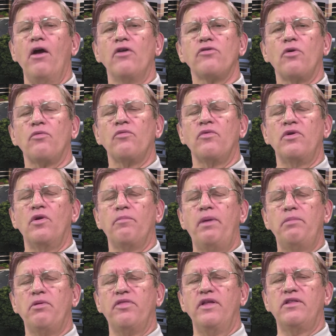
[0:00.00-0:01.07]
So,
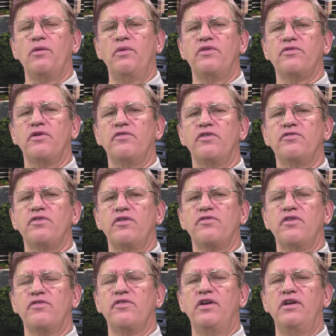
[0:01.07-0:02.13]
people think that we service just
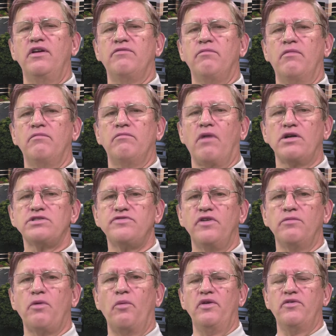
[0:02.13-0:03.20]
the city of
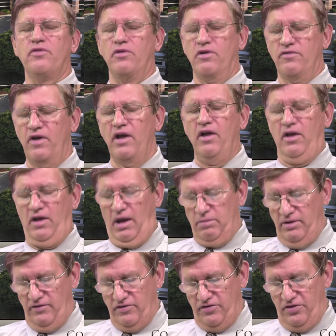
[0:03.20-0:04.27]
Marshfield, serve, I
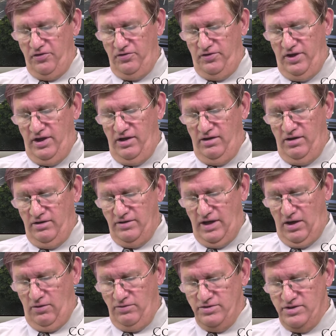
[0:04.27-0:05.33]
believe it's 13
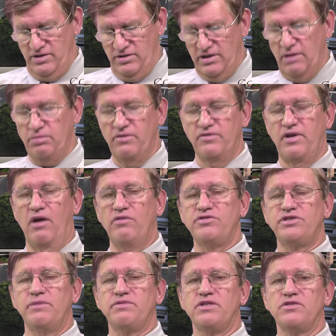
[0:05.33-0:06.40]
towns and a couple of
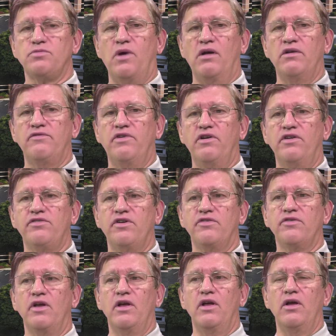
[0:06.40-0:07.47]
townships as well, and
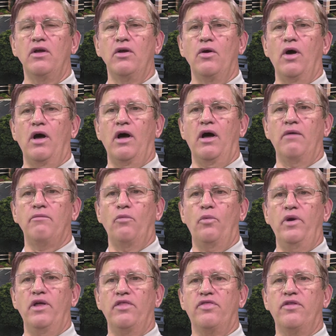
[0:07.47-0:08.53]
villages
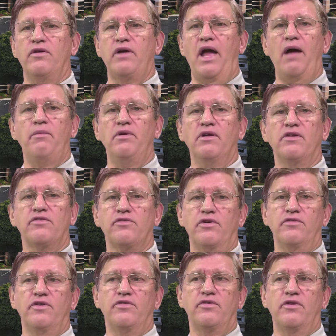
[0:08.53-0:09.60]
with ambulance
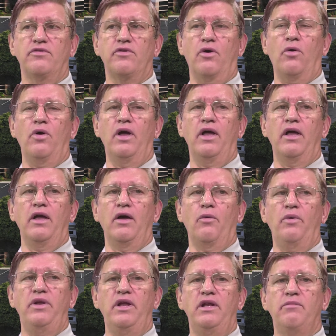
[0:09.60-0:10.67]
service. And so
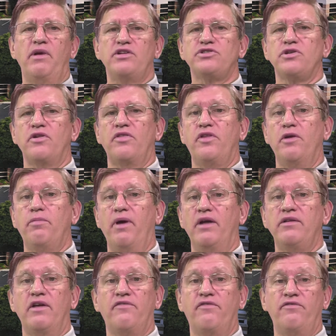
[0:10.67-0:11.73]
we need to make sure that they're
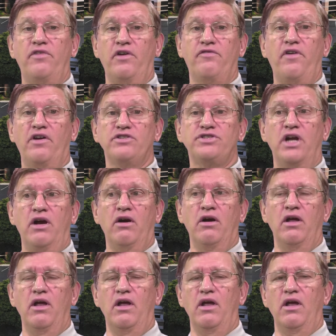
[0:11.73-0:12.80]
paying their fair
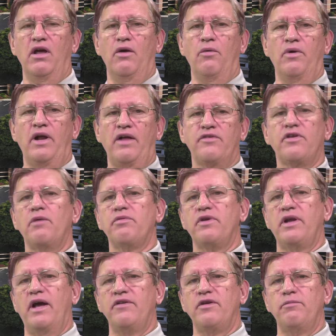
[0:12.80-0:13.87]
share. We're not
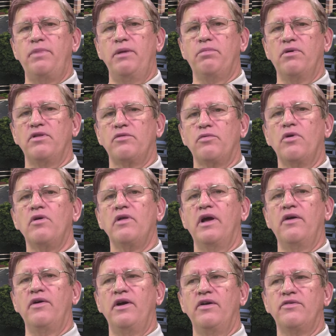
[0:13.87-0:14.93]
subsidizing people in the rural
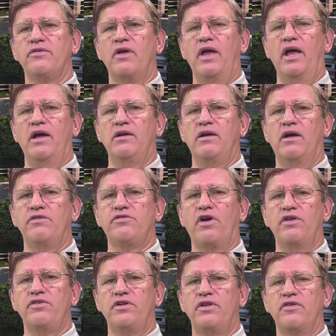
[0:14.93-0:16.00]
areas and
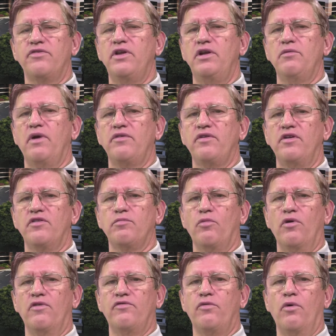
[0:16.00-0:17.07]
charging the city residents
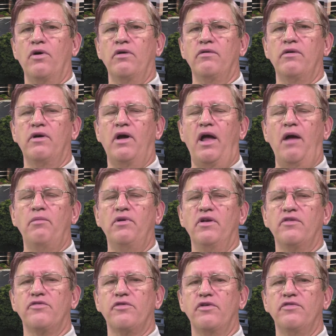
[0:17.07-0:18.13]
more for
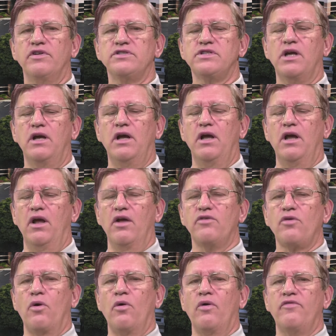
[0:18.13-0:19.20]
ambulance service.
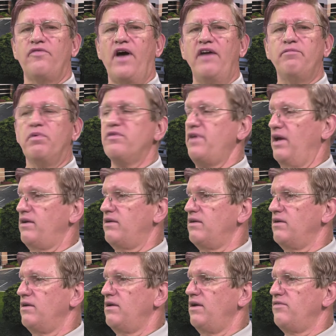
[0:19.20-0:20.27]
So
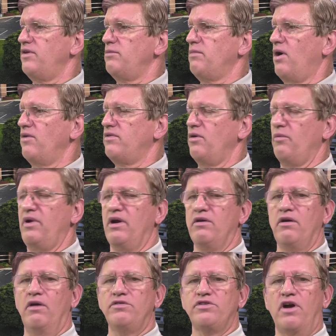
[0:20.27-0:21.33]
5% is the amount that we
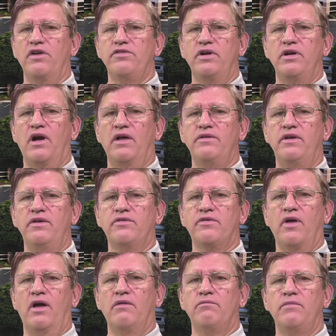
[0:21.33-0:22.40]
are charging on
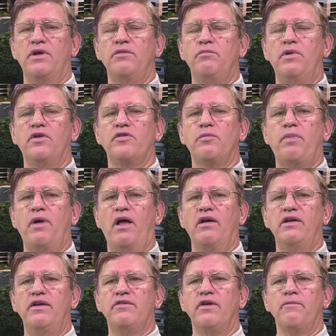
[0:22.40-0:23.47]
these
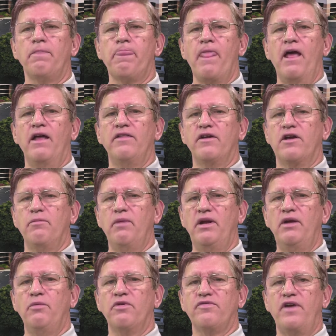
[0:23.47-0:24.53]
municipalities. The
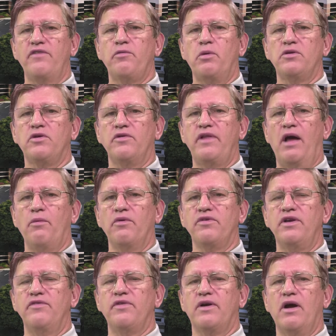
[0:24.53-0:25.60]
committee was favorable toward that. We'll
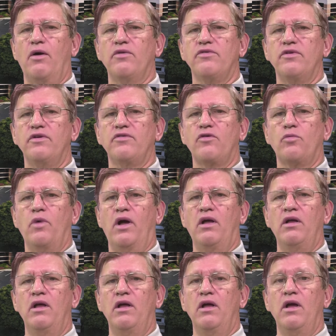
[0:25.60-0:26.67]
see if the council is as
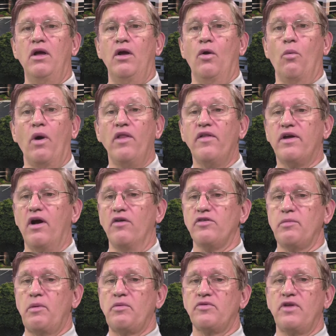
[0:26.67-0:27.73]
well. One of the
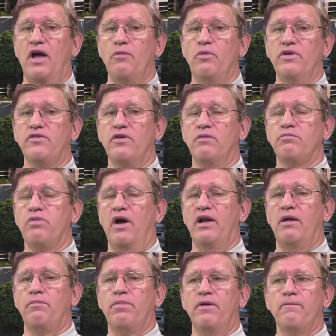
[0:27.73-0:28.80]
council members, Tom Witzel, brought
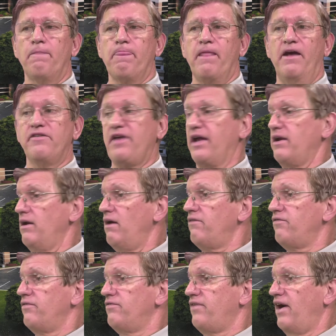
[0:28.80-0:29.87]
up, is that
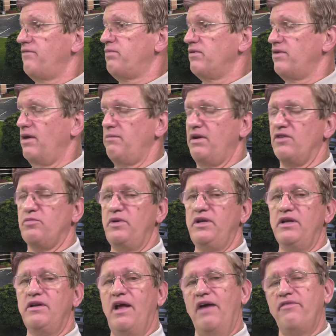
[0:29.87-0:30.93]
enough, 5%? Because we
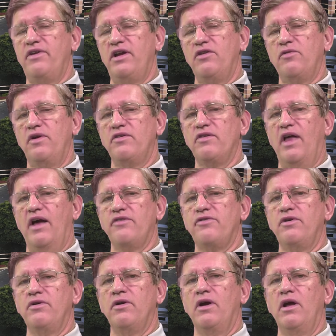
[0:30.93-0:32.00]
didn't have an increase
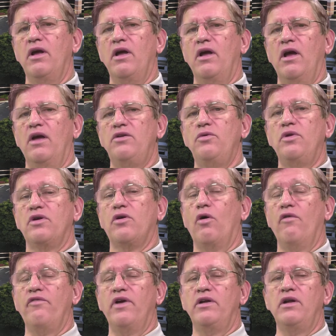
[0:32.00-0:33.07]
last year due to
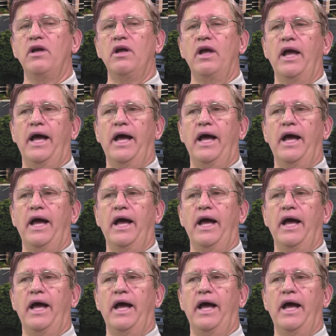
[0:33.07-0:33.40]
COVID.